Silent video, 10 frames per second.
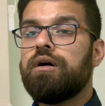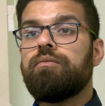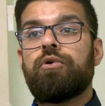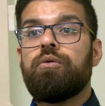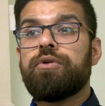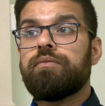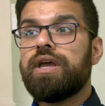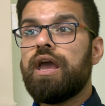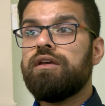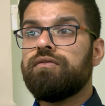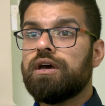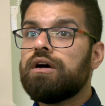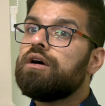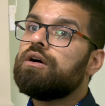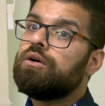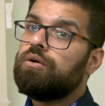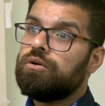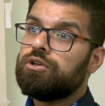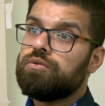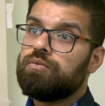appropriate behaviour or